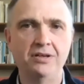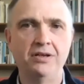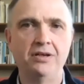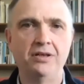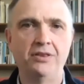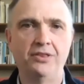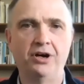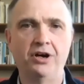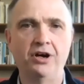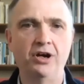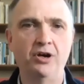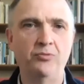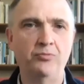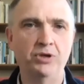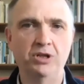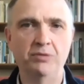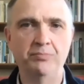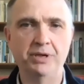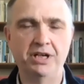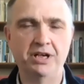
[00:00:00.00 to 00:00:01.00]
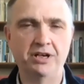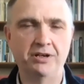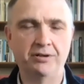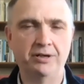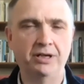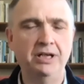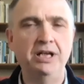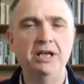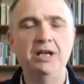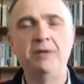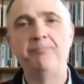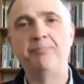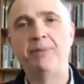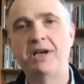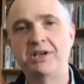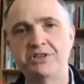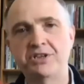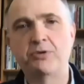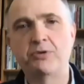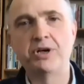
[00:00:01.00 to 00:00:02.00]
"Thy will be done."
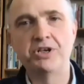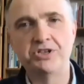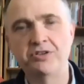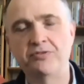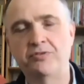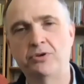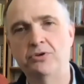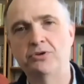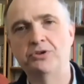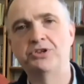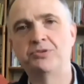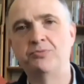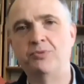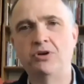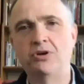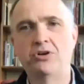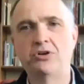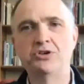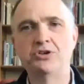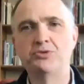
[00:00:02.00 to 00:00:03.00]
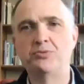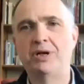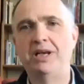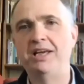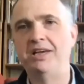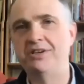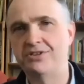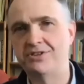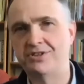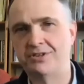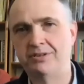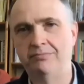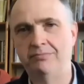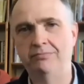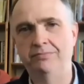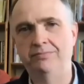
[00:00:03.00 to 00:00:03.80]
Begs the question, of course, what God's will is.